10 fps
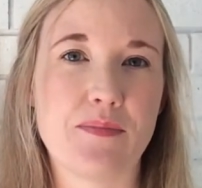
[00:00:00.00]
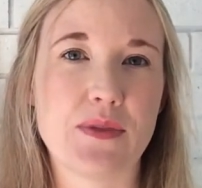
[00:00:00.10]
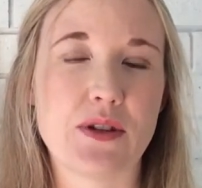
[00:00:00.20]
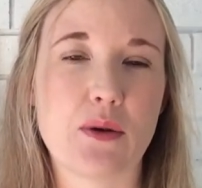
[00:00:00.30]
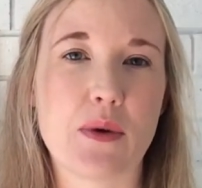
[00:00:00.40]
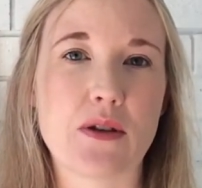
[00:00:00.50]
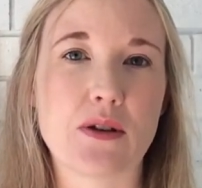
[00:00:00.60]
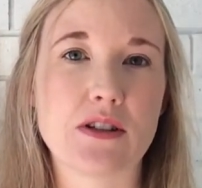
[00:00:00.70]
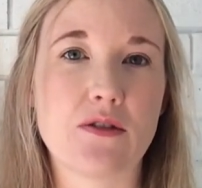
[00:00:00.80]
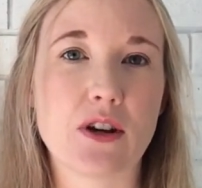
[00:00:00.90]
So whether
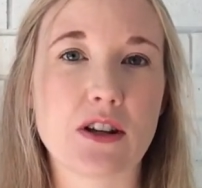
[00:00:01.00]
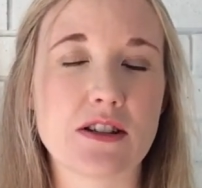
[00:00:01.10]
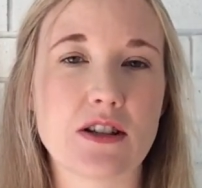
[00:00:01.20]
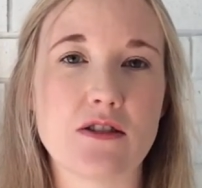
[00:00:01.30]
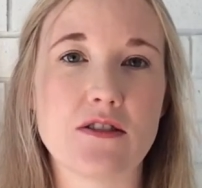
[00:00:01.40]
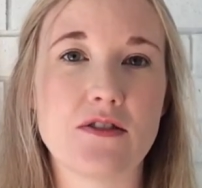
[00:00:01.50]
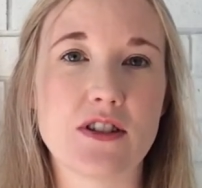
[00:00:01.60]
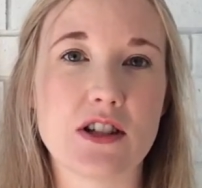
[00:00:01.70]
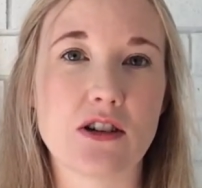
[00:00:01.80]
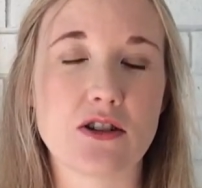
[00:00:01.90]
it's focusing on the
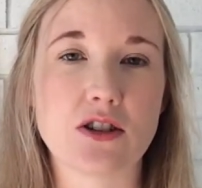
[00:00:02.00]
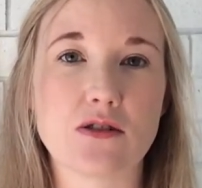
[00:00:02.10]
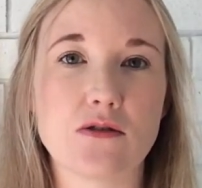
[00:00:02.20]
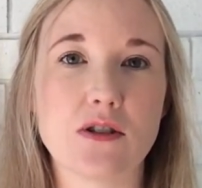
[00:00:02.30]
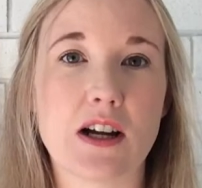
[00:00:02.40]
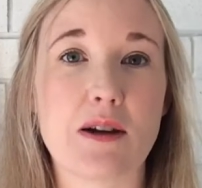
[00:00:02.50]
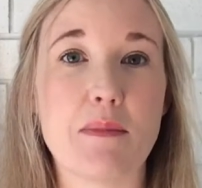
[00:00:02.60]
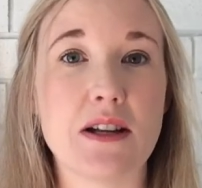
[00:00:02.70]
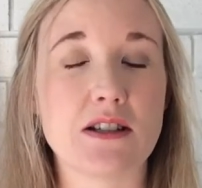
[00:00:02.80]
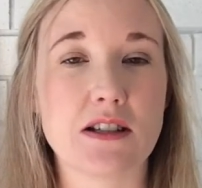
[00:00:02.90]
physiological, like
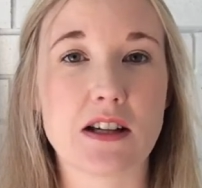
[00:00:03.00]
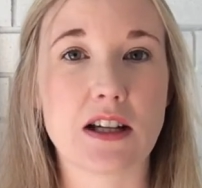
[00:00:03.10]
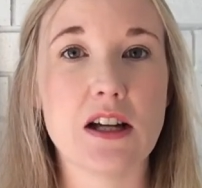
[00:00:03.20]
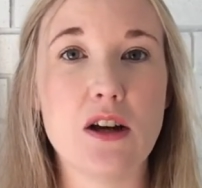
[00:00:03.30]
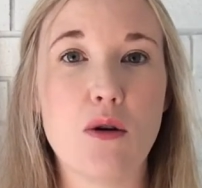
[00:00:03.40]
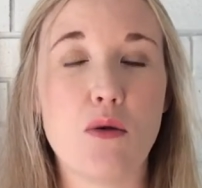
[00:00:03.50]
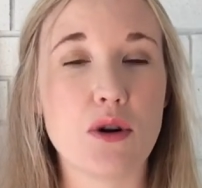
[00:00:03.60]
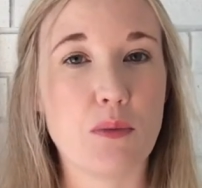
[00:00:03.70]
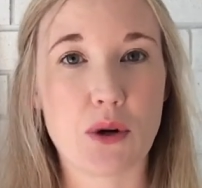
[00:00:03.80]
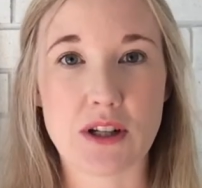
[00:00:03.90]
imagining what
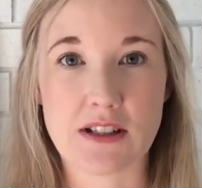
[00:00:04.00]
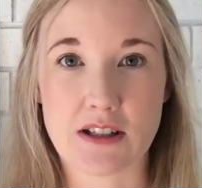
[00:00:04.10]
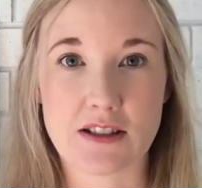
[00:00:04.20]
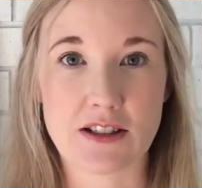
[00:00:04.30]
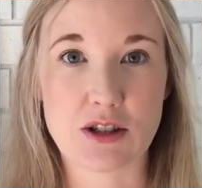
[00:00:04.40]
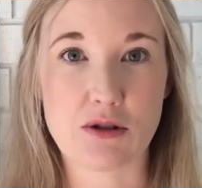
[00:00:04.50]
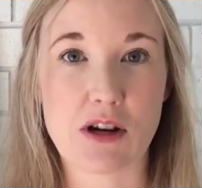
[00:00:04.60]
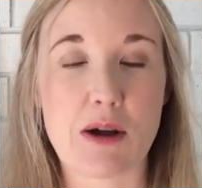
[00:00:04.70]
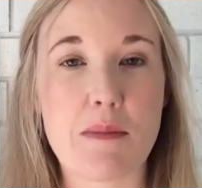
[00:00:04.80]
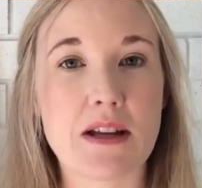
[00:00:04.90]
your body's actually
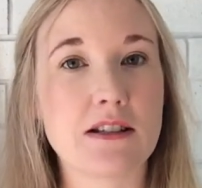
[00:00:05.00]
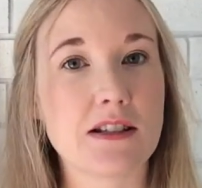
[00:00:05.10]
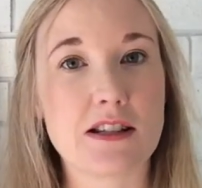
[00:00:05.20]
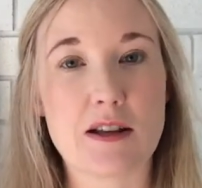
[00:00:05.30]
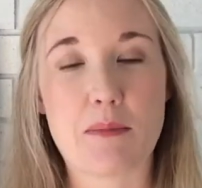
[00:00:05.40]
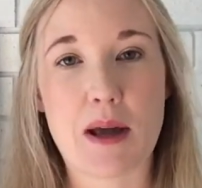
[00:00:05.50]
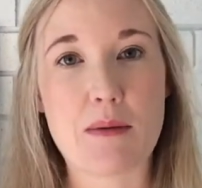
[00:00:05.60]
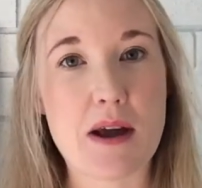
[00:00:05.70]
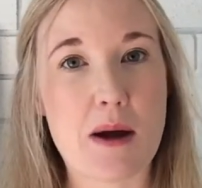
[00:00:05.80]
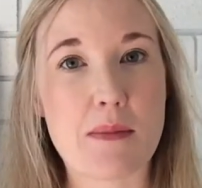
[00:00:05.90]
doing, imagining that
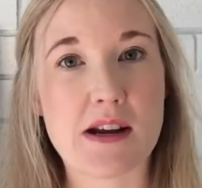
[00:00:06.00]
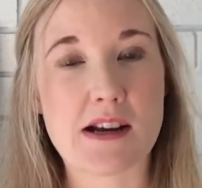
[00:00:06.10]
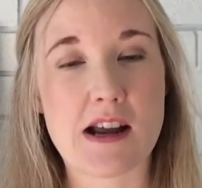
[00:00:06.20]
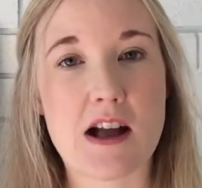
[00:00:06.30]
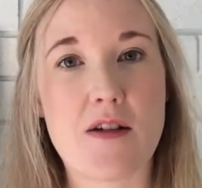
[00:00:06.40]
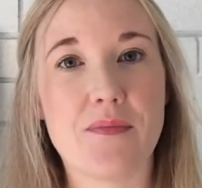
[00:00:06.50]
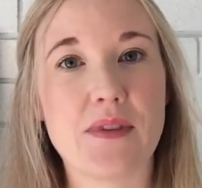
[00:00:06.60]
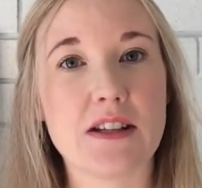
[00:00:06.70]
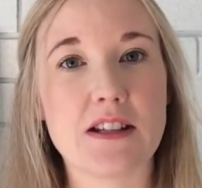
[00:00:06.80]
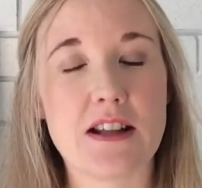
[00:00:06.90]
baby coming down
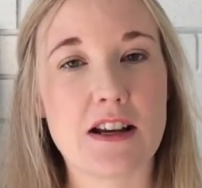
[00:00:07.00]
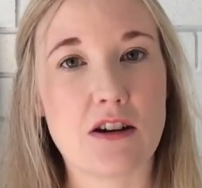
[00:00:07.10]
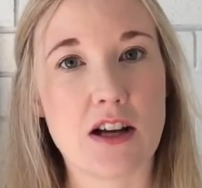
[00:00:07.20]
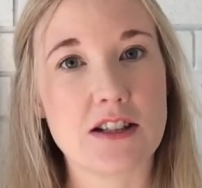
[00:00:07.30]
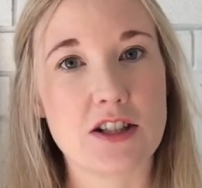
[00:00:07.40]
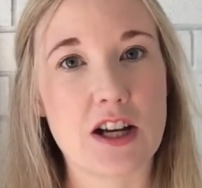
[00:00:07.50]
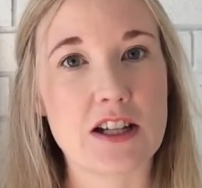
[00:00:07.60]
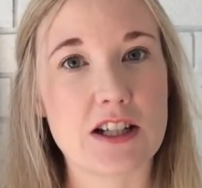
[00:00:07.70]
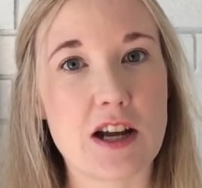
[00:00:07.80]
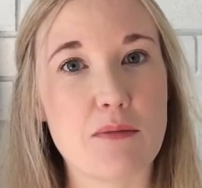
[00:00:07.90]
into that nice J
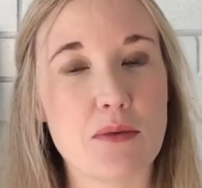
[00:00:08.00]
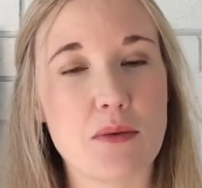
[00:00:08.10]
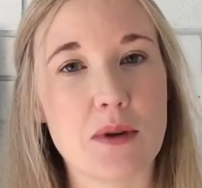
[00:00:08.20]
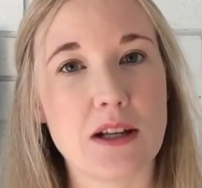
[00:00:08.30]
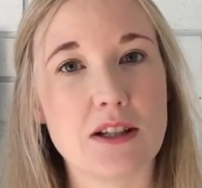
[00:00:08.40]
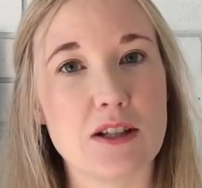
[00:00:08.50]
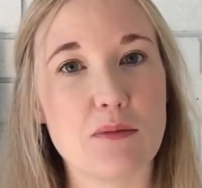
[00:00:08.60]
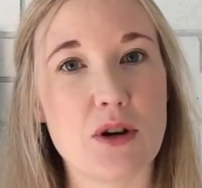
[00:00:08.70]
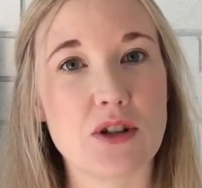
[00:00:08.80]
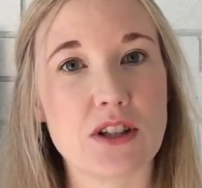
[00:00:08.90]
shape, into the
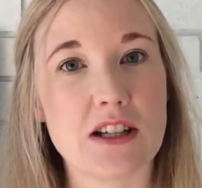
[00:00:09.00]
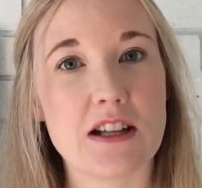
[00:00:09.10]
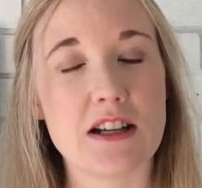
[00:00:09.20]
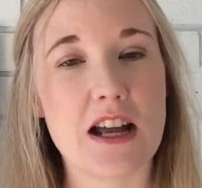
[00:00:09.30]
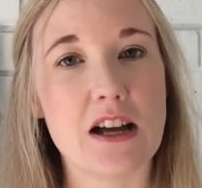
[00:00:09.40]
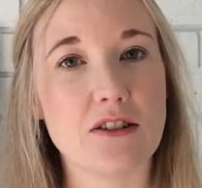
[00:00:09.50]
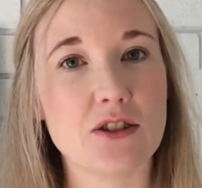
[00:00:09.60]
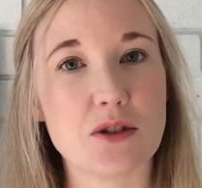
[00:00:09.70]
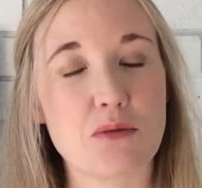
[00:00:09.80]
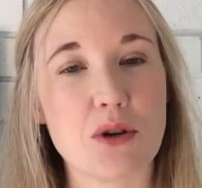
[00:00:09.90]
birth canal and out
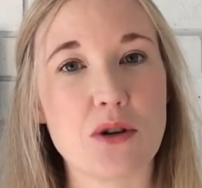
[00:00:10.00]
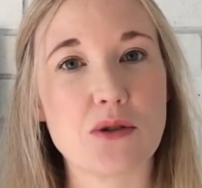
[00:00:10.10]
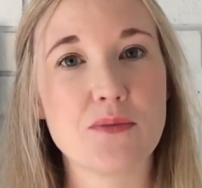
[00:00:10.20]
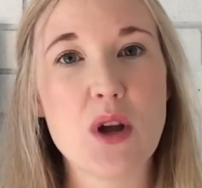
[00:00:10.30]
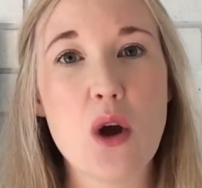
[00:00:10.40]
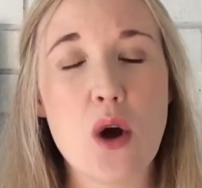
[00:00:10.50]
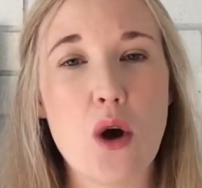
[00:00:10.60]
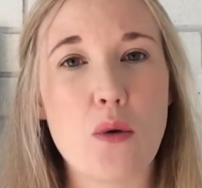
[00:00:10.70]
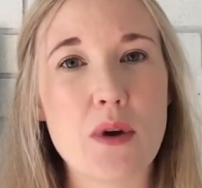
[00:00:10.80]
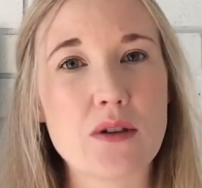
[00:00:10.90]
into the world,
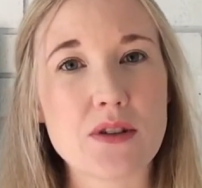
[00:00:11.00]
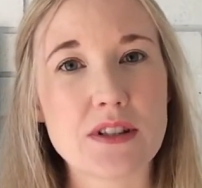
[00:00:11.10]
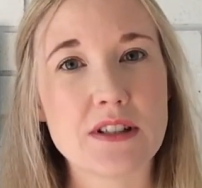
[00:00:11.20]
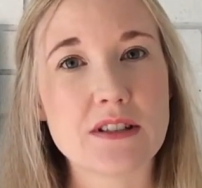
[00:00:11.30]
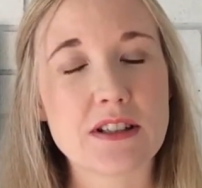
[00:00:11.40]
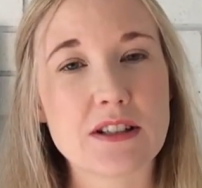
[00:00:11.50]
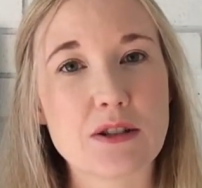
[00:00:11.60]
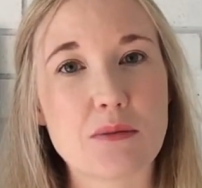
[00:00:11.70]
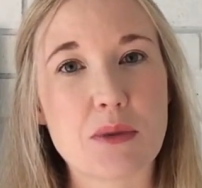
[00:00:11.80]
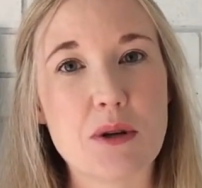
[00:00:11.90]
or whether it's something a
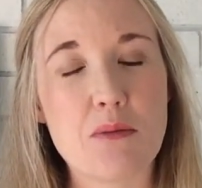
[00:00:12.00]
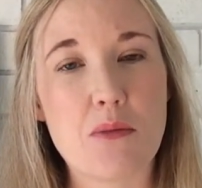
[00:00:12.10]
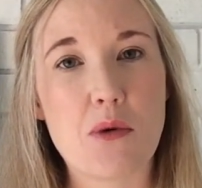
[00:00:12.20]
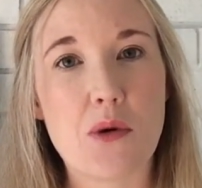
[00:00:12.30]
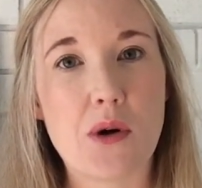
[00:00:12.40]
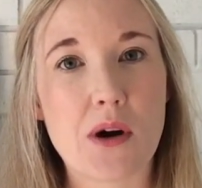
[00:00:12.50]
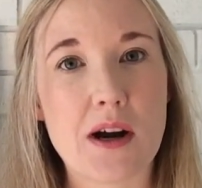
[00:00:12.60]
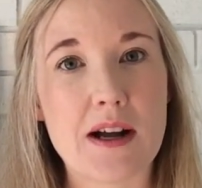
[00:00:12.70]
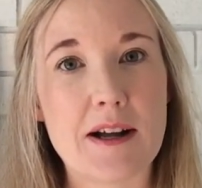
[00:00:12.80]
little bit more